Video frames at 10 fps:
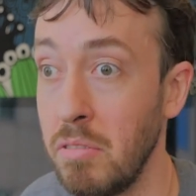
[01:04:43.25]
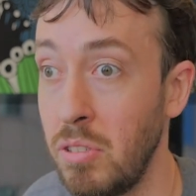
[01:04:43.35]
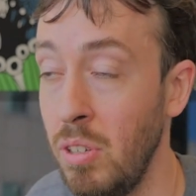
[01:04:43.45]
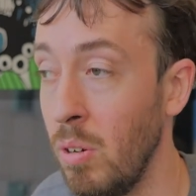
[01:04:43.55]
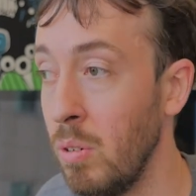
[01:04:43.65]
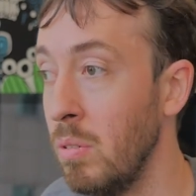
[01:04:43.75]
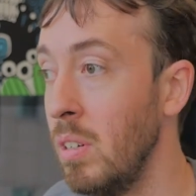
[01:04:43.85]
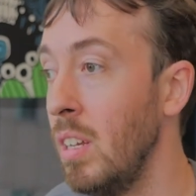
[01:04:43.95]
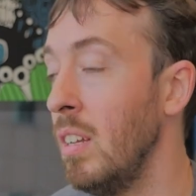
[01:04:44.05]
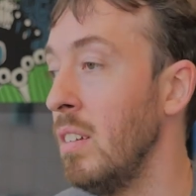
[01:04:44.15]
So
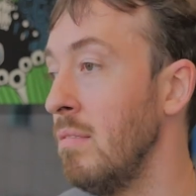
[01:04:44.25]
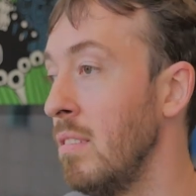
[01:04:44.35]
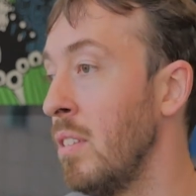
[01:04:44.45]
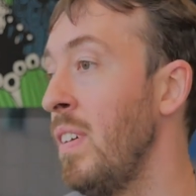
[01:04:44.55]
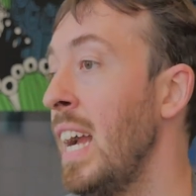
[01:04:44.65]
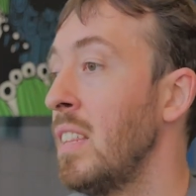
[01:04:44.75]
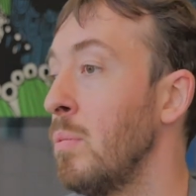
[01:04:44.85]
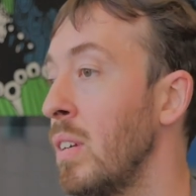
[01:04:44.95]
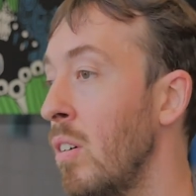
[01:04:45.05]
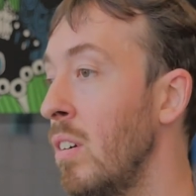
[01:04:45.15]
the fact that
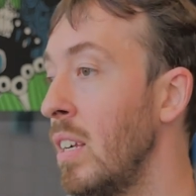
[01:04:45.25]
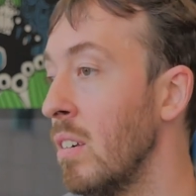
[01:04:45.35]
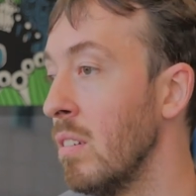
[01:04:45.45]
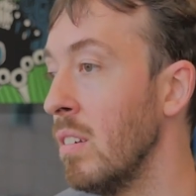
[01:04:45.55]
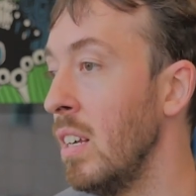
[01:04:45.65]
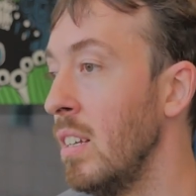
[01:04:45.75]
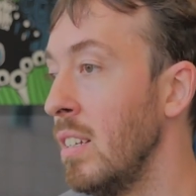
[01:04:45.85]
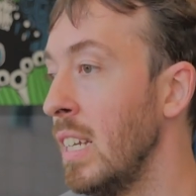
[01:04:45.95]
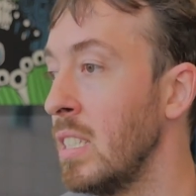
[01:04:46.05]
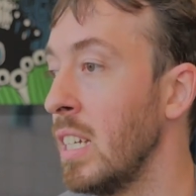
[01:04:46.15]
we are here
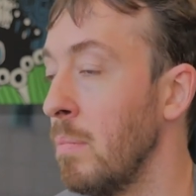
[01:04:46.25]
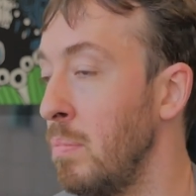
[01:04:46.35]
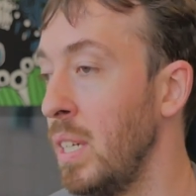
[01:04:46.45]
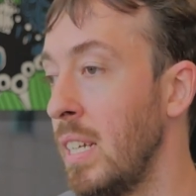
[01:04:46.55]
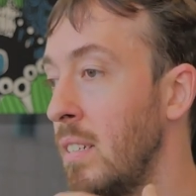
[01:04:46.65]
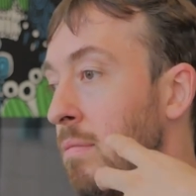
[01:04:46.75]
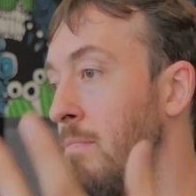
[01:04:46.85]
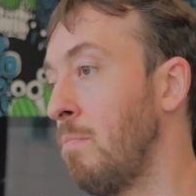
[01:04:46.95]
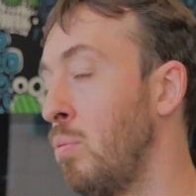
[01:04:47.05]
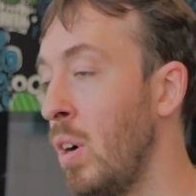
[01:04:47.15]
is like a big
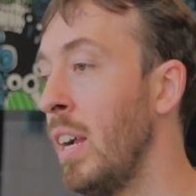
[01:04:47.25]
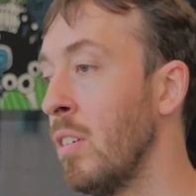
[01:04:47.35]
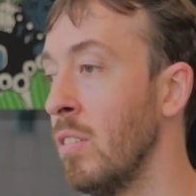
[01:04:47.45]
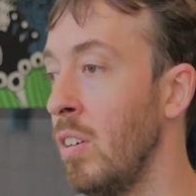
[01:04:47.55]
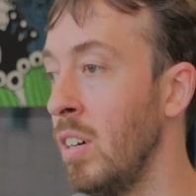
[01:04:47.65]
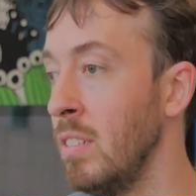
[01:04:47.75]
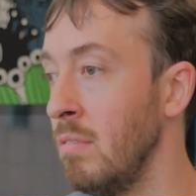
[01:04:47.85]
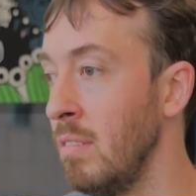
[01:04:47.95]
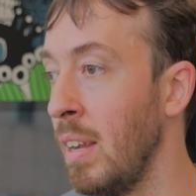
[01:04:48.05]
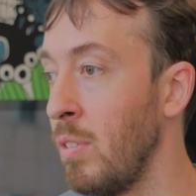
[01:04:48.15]
prior
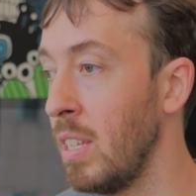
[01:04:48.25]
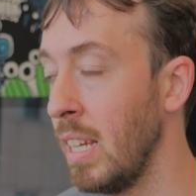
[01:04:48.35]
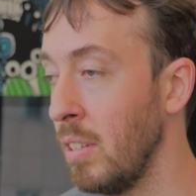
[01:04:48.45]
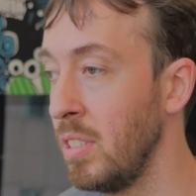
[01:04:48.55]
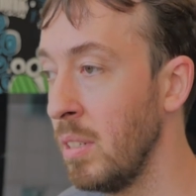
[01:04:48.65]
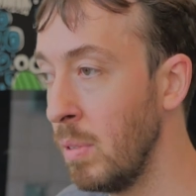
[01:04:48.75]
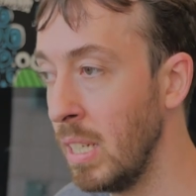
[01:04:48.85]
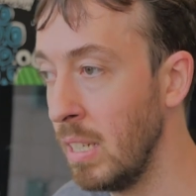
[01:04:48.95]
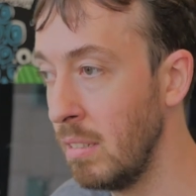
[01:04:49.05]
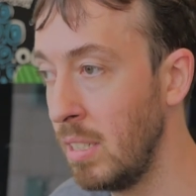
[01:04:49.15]
on everything else that
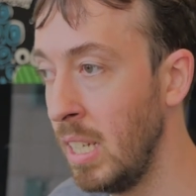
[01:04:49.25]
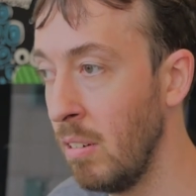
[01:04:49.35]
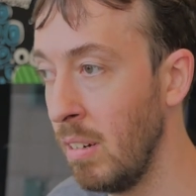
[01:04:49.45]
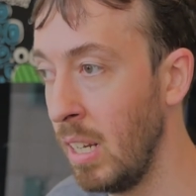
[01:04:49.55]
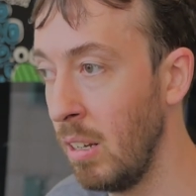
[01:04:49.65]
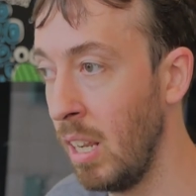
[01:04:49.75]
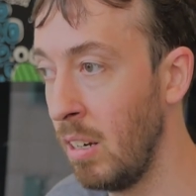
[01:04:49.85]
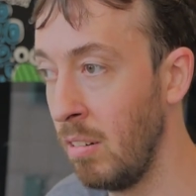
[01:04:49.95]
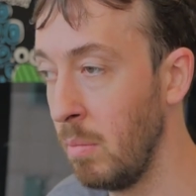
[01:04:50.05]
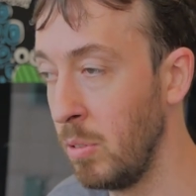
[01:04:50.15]
we see or
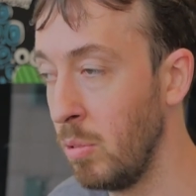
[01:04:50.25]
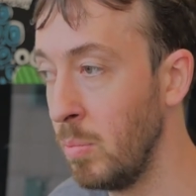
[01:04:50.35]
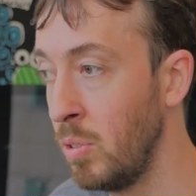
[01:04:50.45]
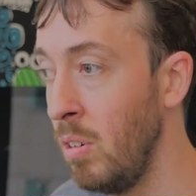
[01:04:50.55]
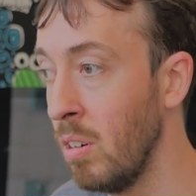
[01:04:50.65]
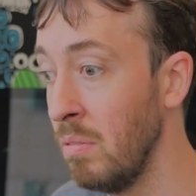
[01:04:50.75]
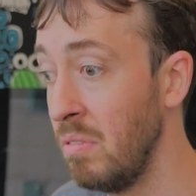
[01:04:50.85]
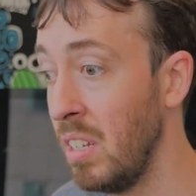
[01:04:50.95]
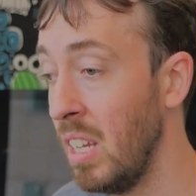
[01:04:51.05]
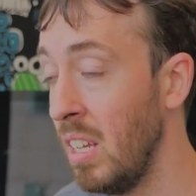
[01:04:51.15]
and are able to observe.